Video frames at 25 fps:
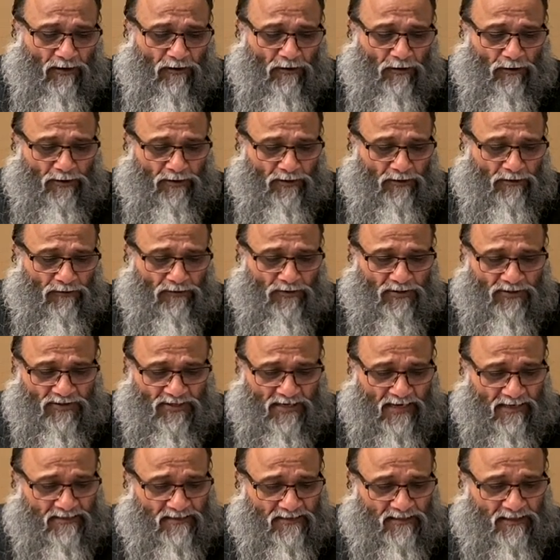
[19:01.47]
according to the
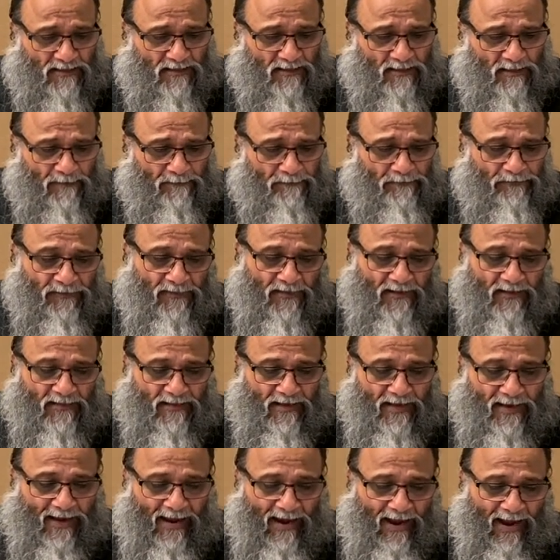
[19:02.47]
shastra
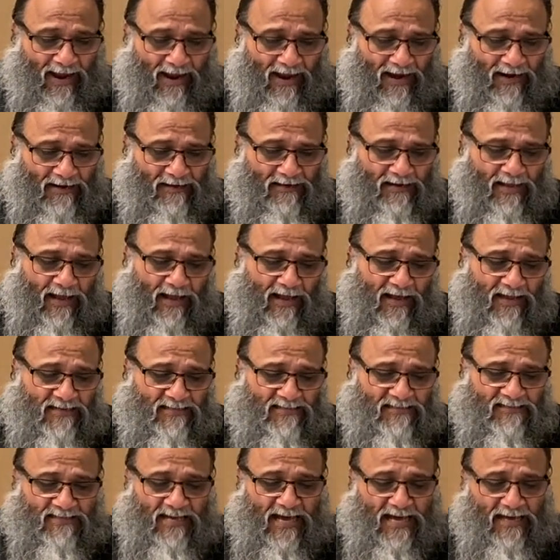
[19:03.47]
they act
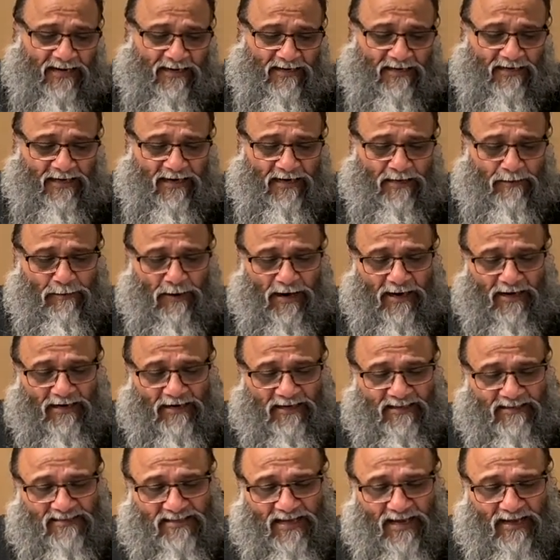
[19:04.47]
as directed by
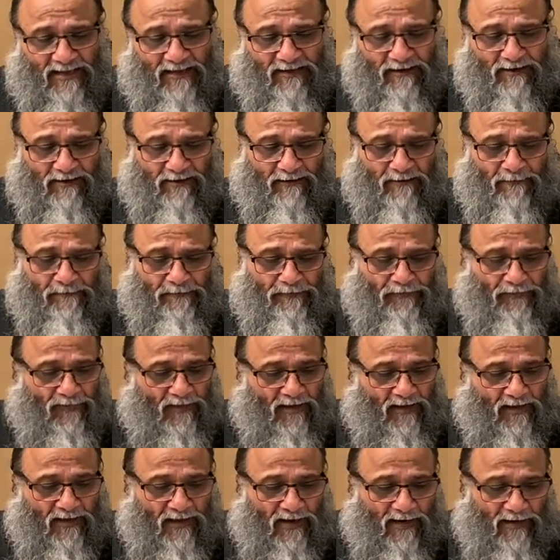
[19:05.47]
desire
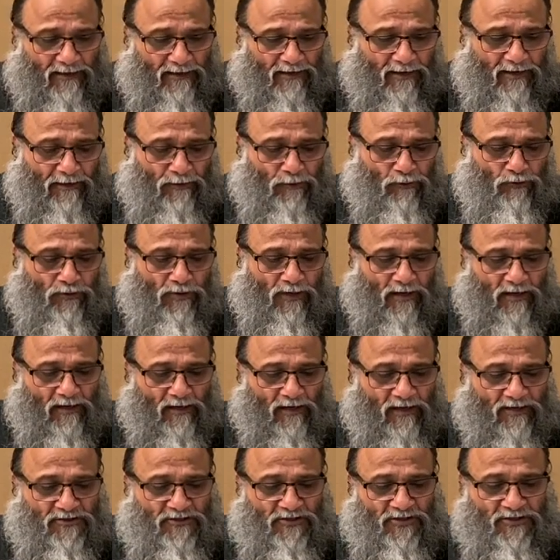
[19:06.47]
get into the
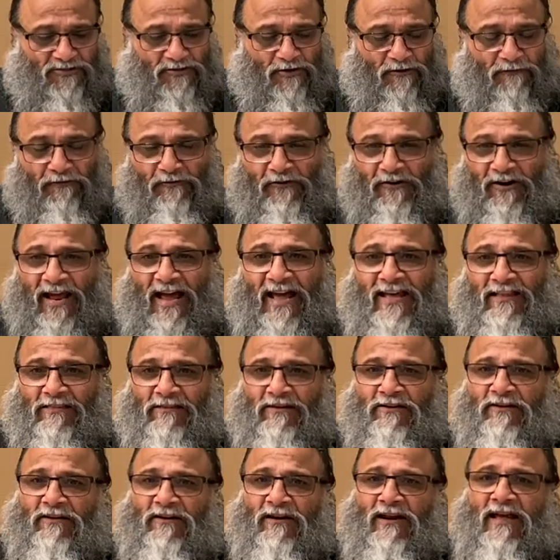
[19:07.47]
clutches of
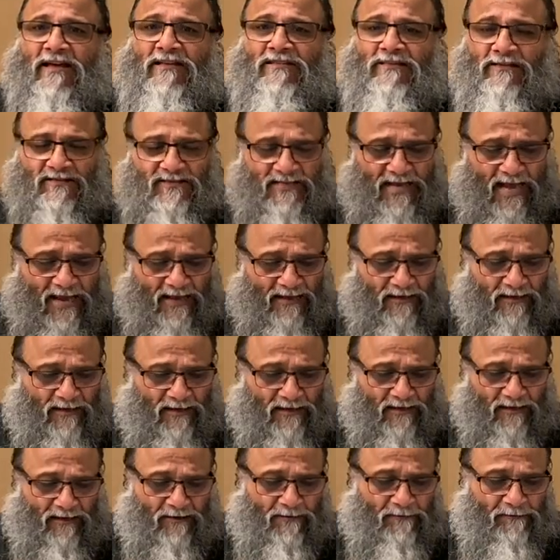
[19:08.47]
wrath, wrath is
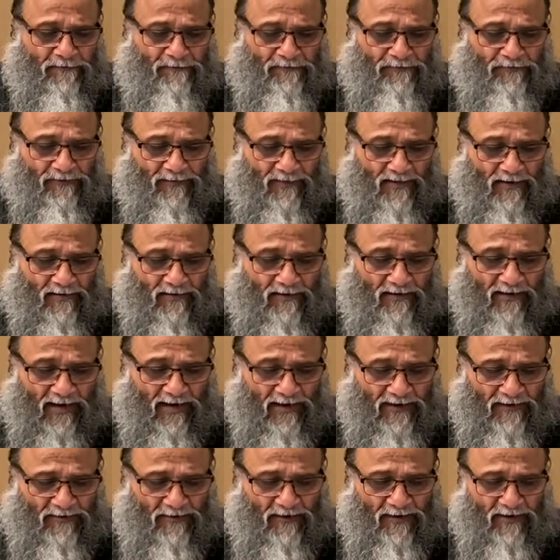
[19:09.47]
anger,
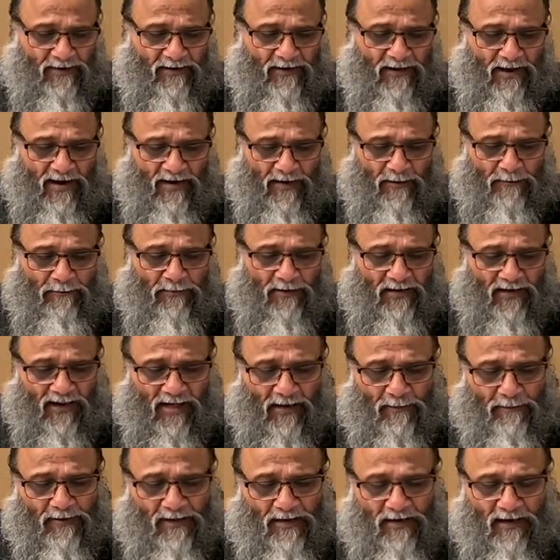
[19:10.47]
hatred, and
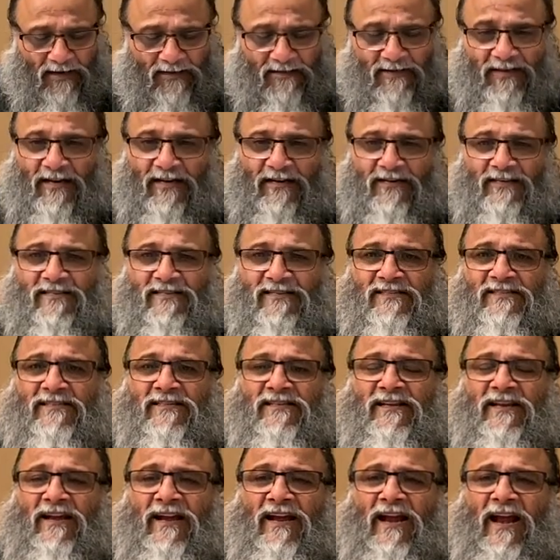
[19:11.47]
belabor
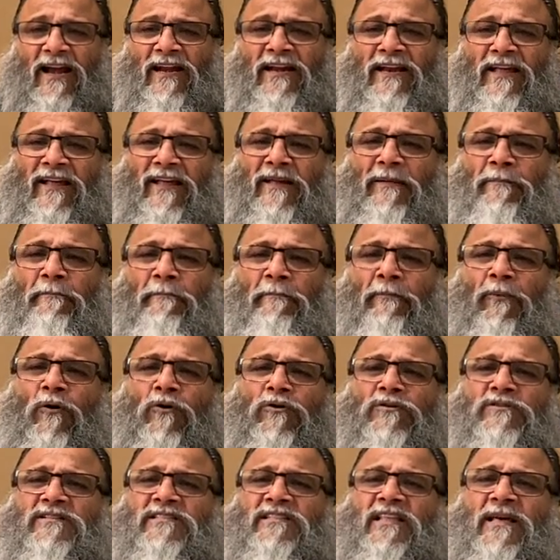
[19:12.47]
others and
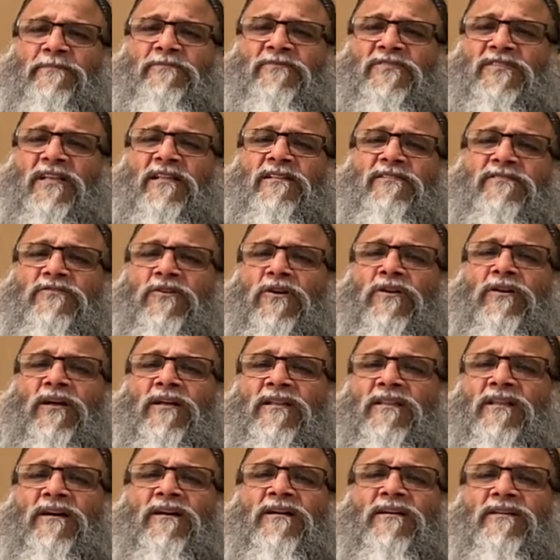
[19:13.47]
impose themselves on
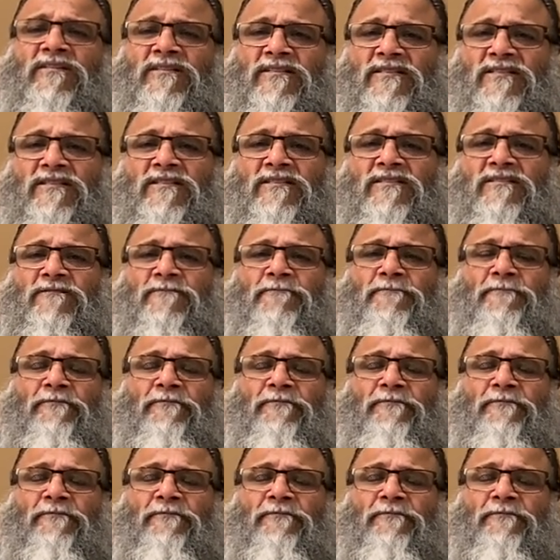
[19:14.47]
others,